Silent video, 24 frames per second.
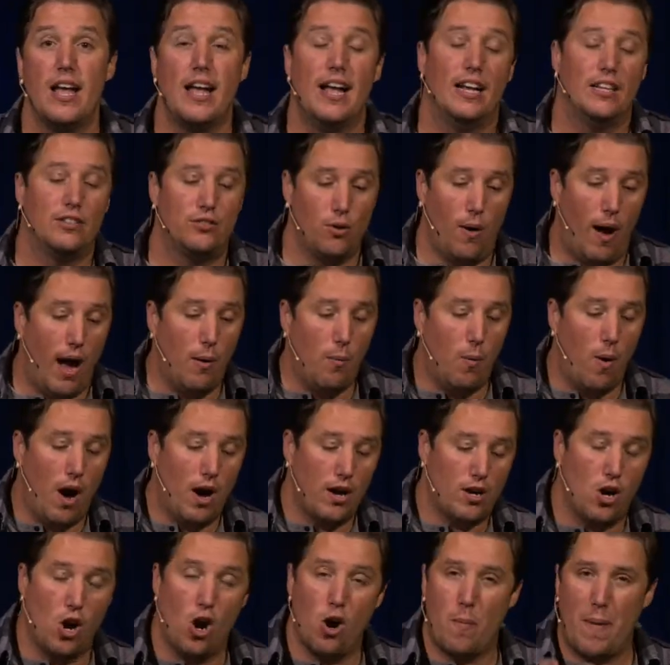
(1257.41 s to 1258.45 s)
And so I
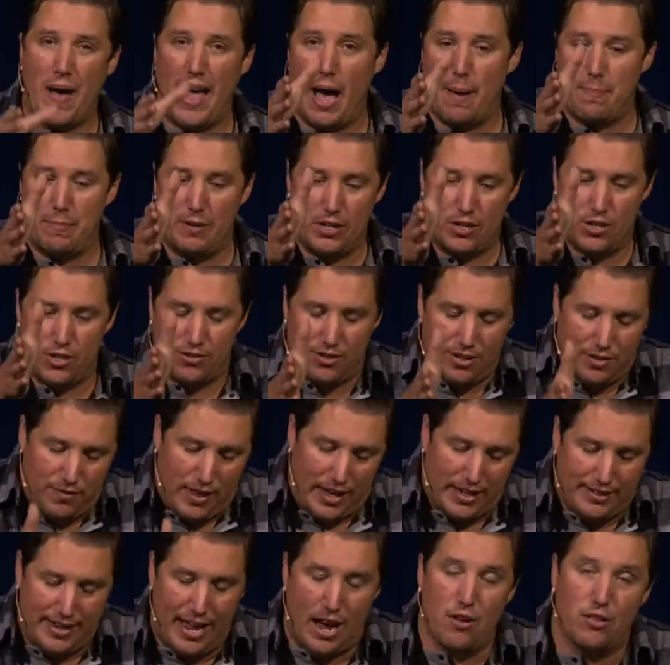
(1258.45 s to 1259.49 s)
walk home, I happen to just live
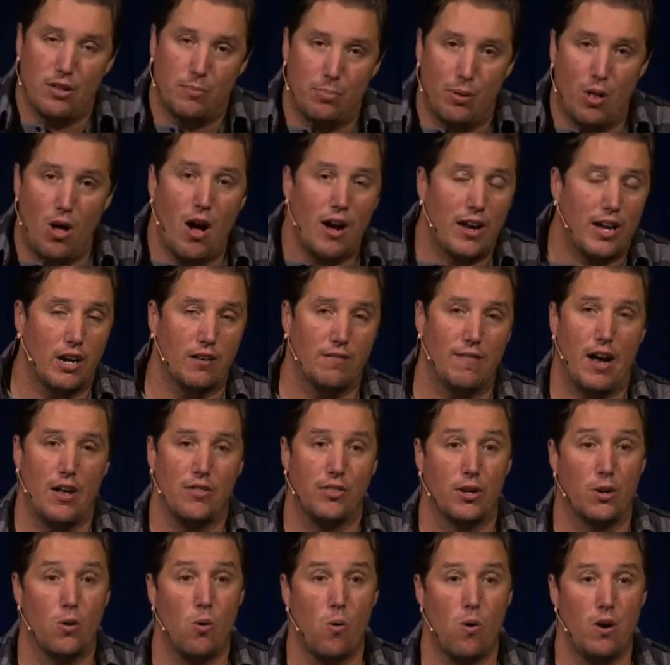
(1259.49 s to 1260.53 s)
like down the block and around
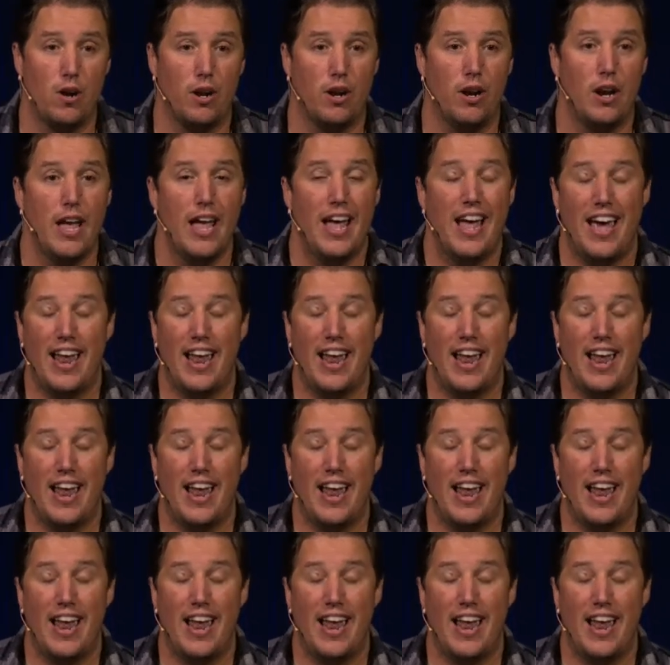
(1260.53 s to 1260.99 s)
the corner,